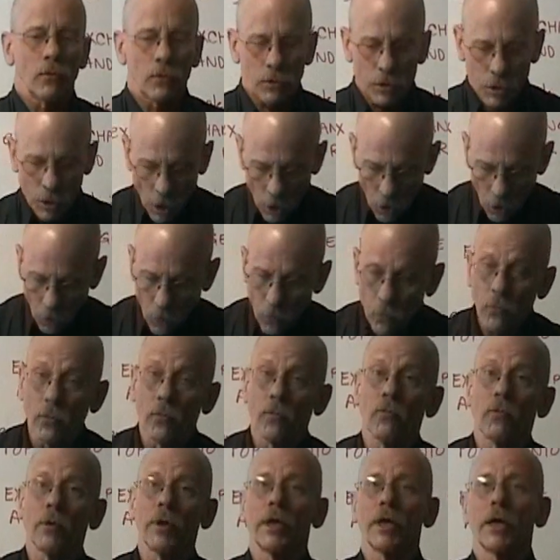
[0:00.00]
So,
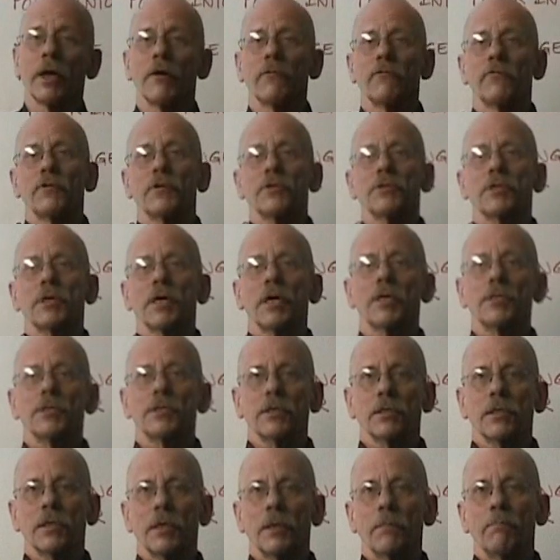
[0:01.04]
we have
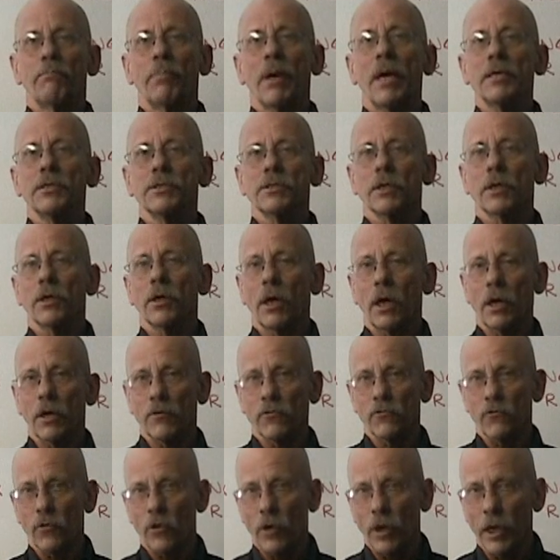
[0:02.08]
discussed the basic
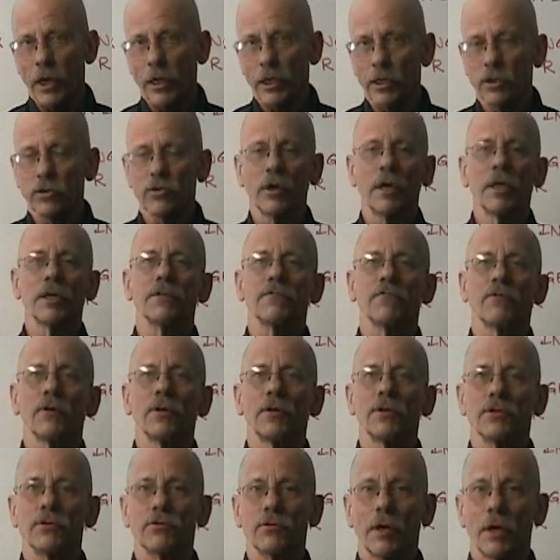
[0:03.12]
garden variety transfer
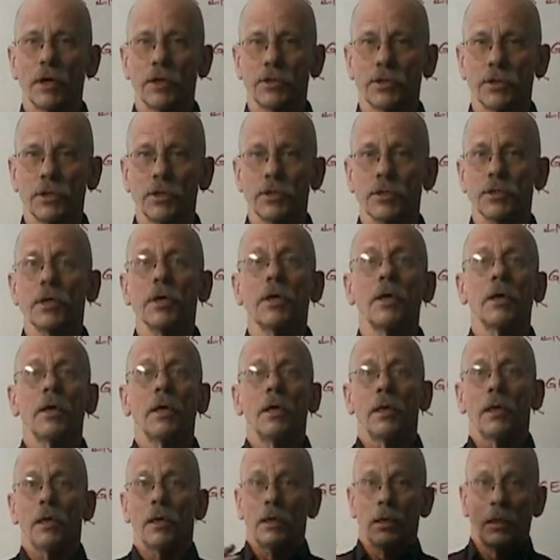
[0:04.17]
instructions
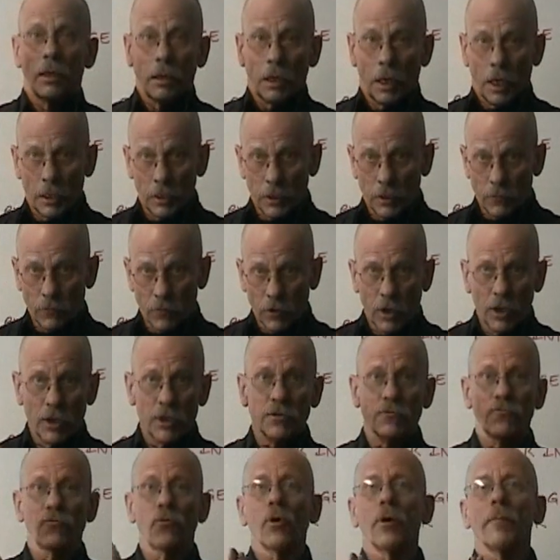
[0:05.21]
and the
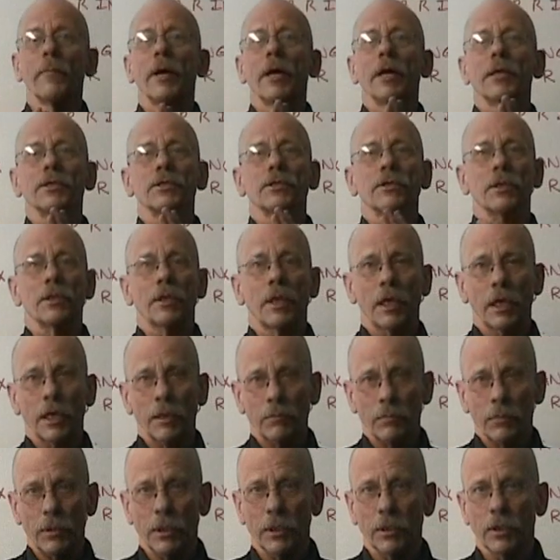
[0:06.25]
various formats that they can
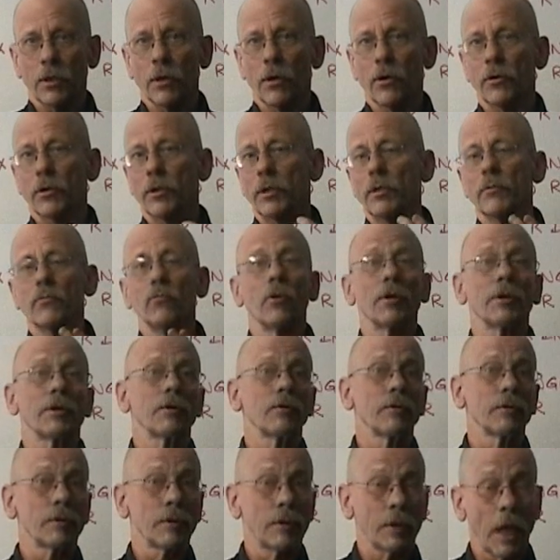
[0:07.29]
be encoded and what the
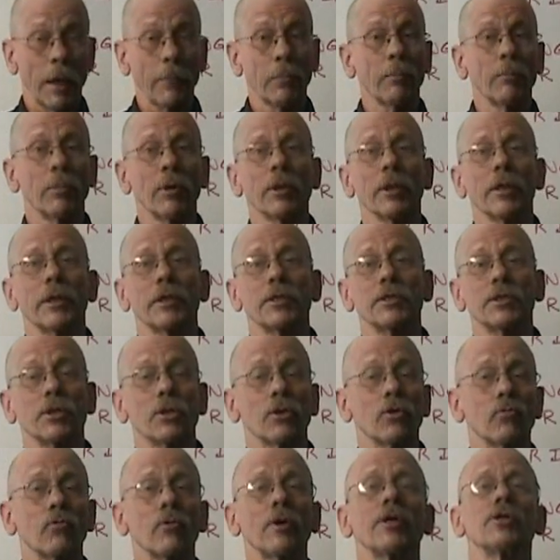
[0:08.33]
capabilities and
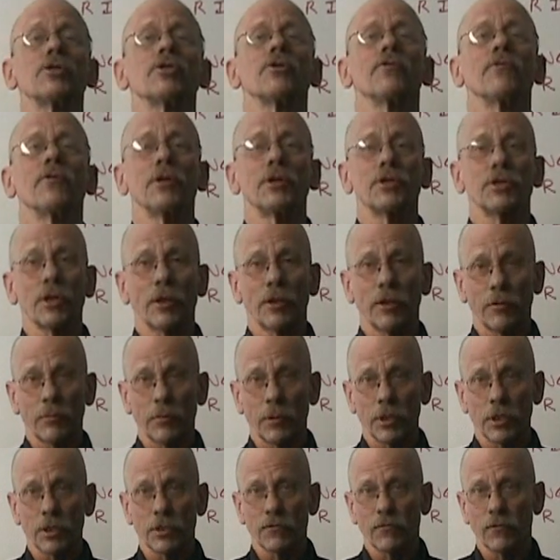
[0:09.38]
the reach of each of them
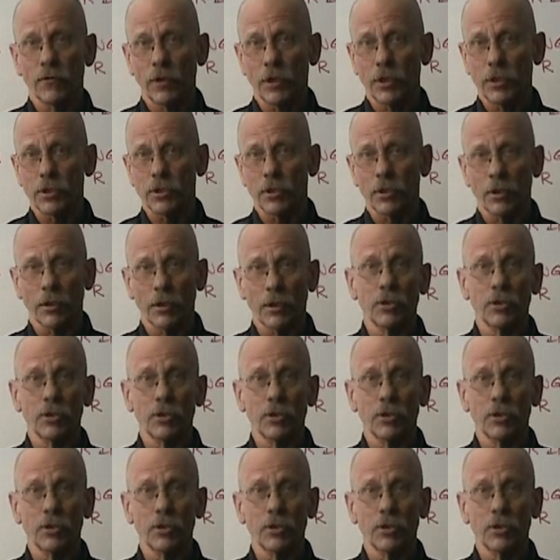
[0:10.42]
is for each of